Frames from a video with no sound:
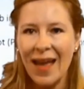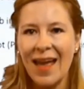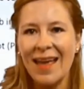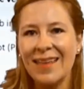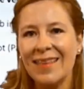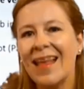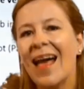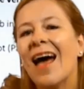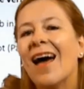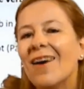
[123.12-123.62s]

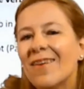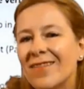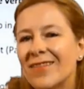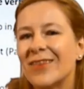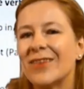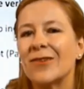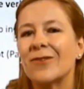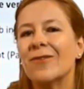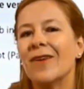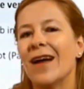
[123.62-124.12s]

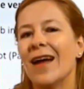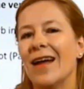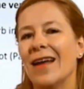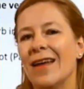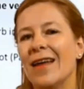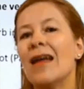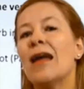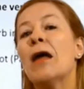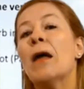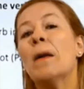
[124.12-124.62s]
another
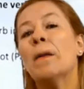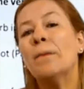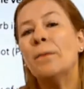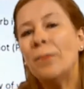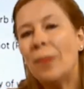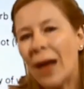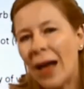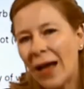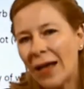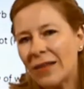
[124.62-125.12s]
way,
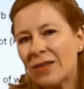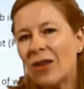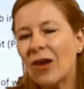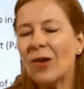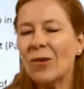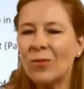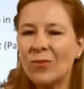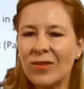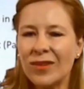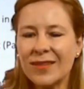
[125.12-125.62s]
but
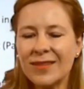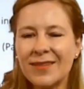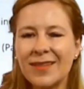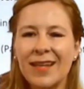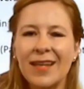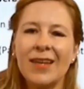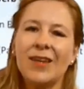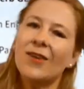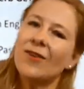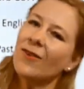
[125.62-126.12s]

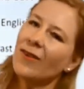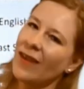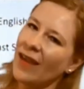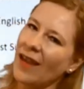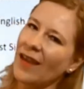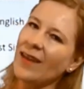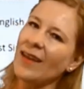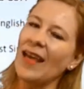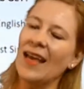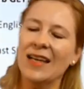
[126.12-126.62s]
obviously you
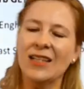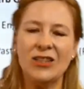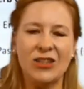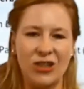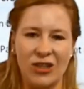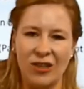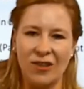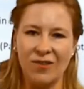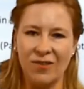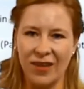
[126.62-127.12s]
can
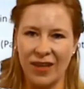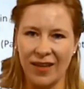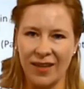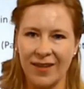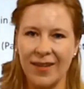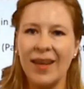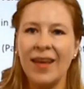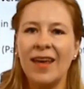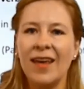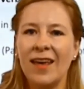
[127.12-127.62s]
achieve it